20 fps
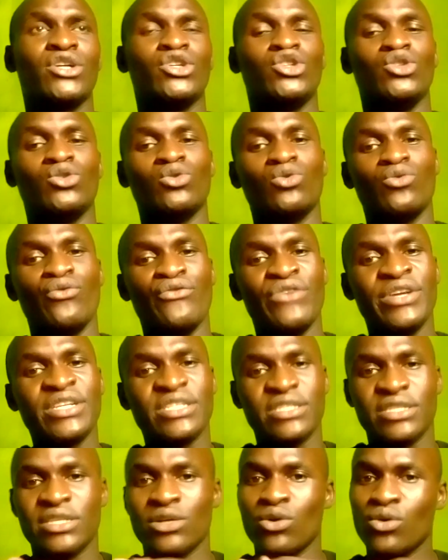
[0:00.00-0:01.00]
you
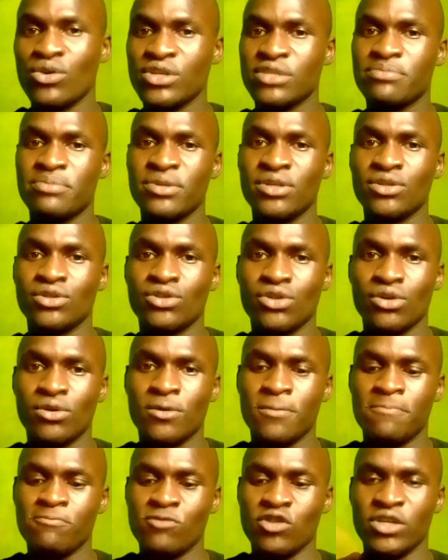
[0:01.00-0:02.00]
visit the
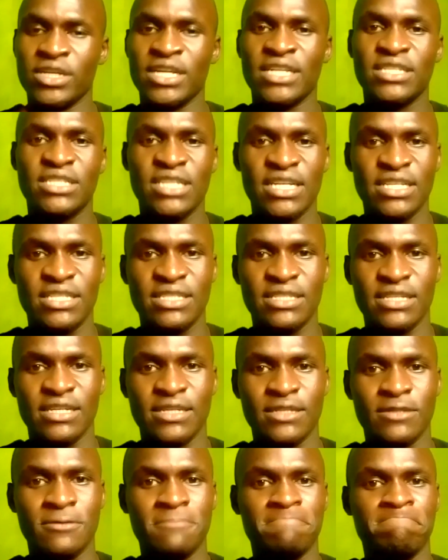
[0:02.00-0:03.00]
hospital, you get
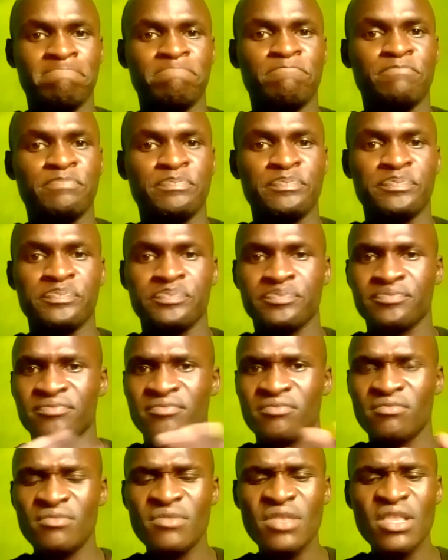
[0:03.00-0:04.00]
tested,
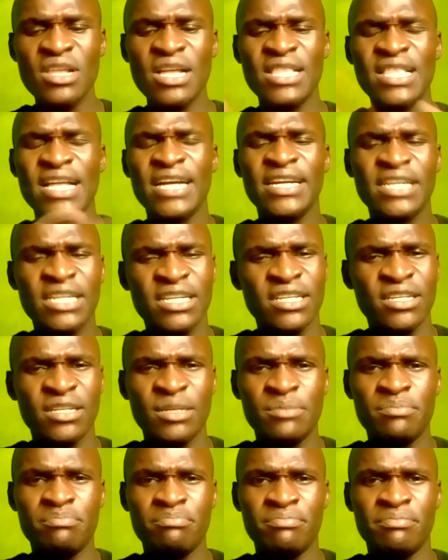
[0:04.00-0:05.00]
like
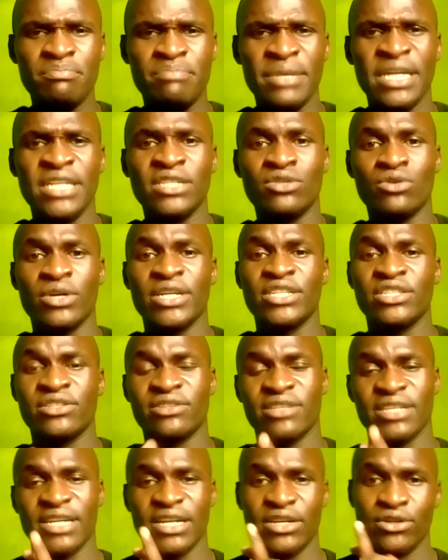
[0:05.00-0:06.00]
pain when
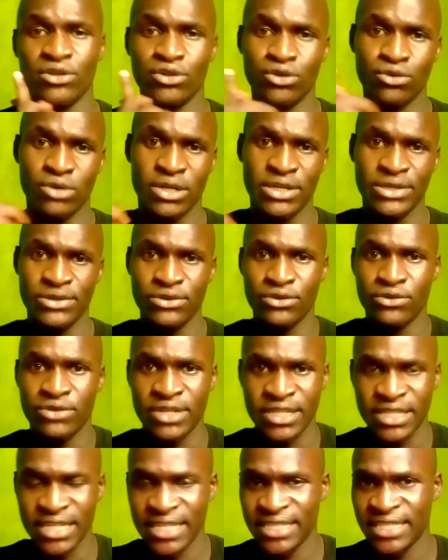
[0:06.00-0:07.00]
you are
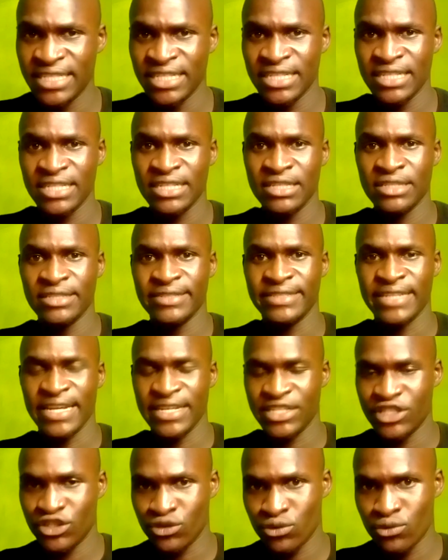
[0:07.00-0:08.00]
urinating,
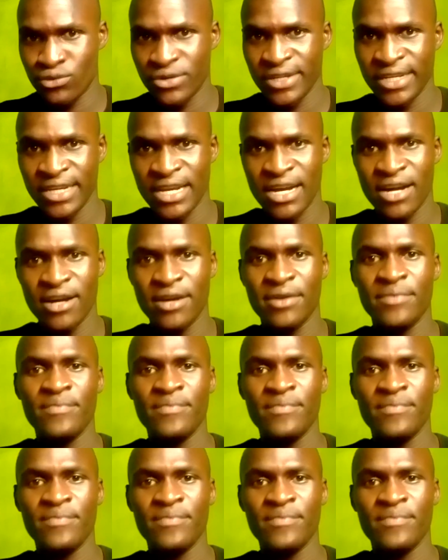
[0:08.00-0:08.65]
dysuria